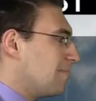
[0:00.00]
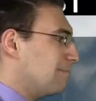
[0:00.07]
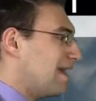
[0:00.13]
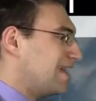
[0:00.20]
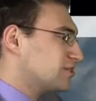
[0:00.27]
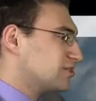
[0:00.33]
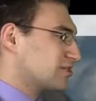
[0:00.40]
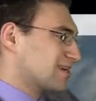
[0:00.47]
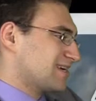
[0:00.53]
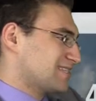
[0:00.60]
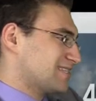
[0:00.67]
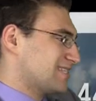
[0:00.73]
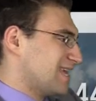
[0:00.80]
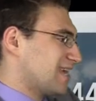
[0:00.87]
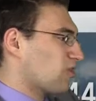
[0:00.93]
Mentor going to
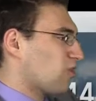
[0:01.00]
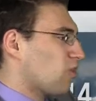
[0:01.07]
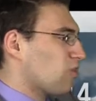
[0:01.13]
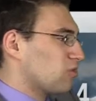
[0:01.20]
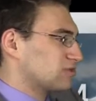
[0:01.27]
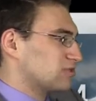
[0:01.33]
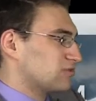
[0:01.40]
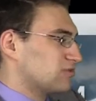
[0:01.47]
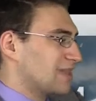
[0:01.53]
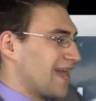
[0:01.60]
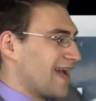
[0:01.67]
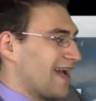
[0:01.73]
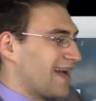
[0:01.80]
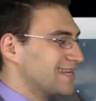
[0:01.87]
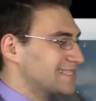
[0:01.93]
stay cold due to
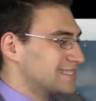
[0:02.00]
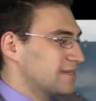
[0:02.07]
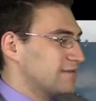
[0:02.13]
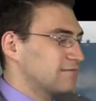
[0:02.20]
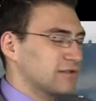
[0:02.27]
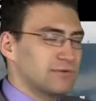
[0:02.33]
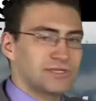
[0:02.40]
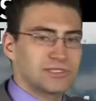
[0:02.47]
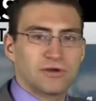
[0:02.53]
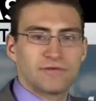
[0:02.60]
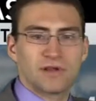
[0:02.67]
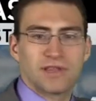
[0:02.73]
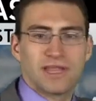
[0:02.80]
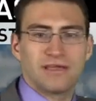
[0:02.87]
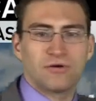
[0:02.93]
that ice influence over
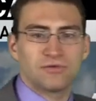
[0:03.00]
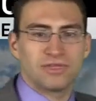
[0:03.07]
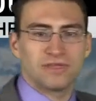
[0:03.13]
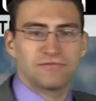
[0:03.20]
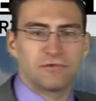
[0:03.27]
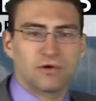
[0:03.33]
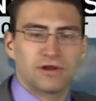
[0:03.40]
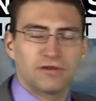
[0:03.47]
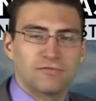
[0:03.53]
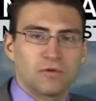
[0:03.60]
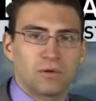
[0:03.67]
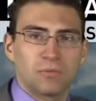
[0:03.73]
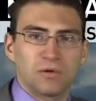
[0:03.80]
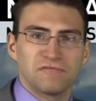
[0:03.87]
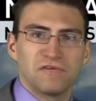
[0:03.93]
the lake, only
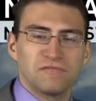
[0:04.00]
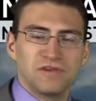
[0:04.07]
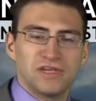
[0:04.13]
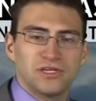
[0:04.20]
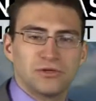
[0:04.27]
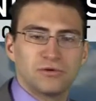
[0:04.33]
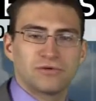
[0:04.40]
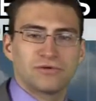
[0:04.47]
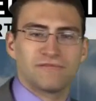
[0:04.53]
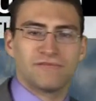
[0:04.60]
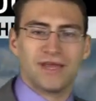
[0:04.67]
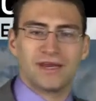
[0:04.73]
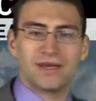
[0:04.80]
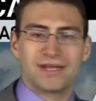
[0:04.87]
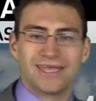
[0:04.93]
forty-four, but fifty-two in
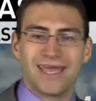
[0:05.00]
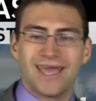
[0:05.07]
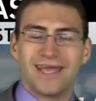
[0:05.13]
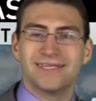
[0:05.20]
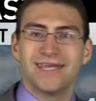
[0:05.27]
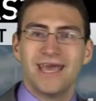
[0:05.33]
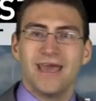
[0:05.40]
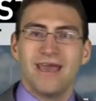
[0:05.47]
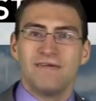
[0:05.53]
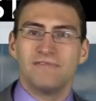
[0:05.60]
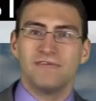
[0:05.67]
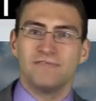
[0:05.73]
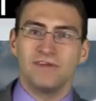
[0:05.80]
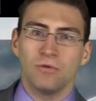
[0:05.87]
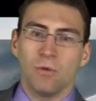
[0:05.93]
Ravenna to Kent,
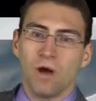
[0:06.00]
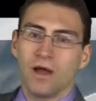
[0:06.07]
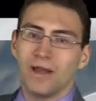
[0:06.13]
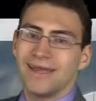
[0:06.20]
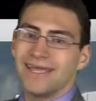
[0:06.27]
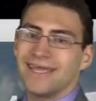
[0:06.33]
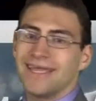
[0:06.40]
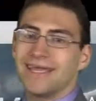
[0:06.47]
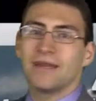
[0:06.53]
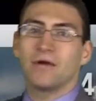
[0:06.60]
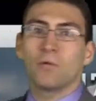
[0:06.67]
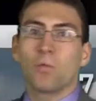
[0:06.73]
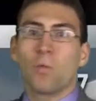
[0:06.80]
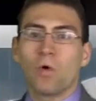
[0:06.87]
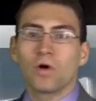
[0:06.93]
fifty-one in
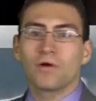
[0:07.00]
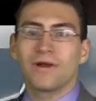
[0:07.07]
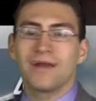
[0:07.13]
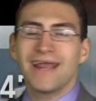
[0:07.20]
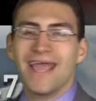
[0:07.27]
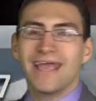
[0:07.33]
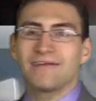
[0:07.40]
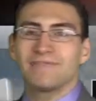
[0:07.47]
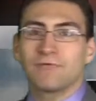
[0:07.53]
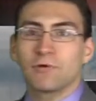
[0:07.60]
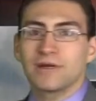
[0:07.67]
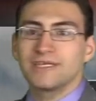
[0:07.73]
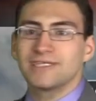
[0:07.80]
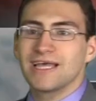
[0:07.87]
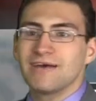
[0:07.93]
Warren, and
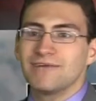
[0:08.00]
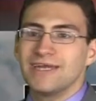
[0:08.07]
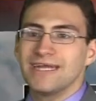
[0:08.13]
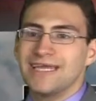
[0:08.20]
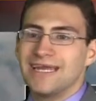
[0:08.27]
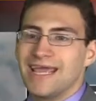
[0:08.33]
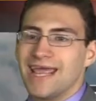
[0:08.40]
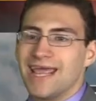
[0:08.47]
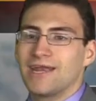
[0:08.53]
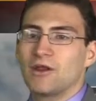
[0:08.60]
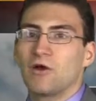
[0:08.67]
forty-seven in Andover.